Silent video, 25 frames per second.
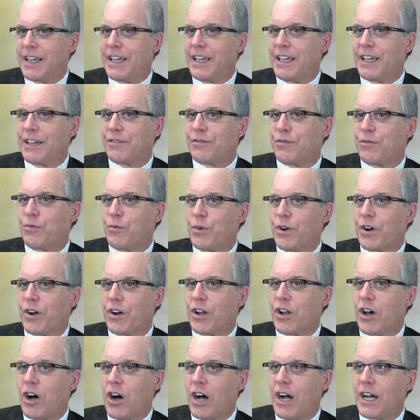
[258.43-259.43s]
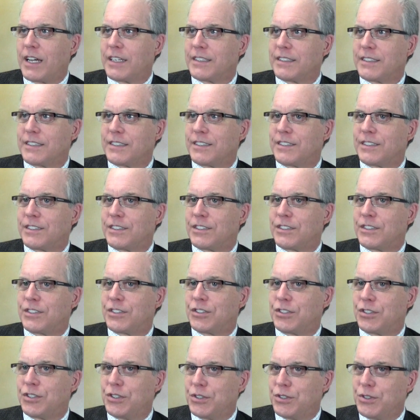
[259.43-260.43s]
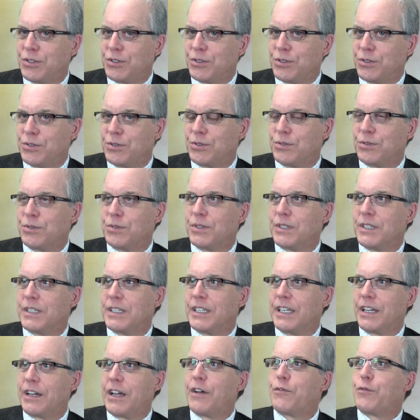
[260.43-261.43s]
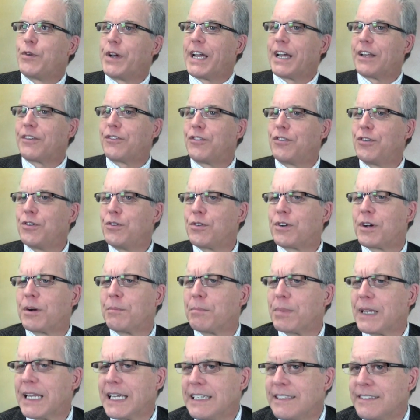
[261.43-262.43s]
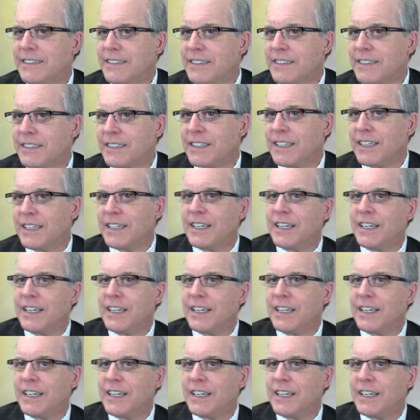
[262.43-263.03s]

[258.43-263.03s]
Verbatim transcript: if we're not to, if we get too complacent,